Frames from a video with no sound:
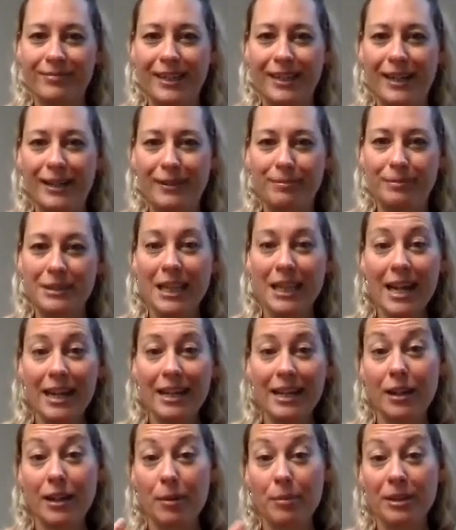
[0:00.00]

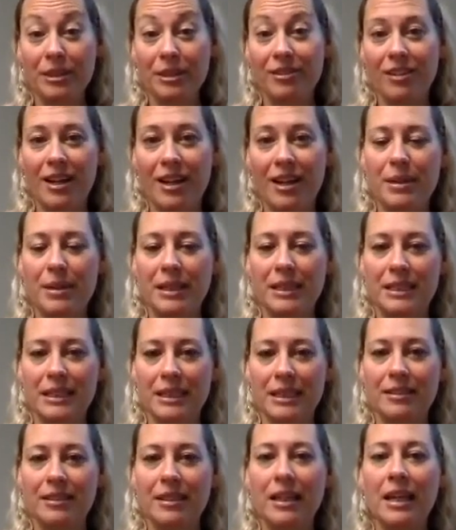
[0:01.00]
coming to light
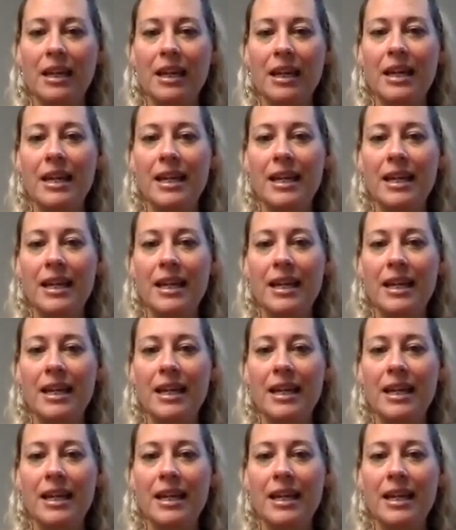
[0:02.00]
basically,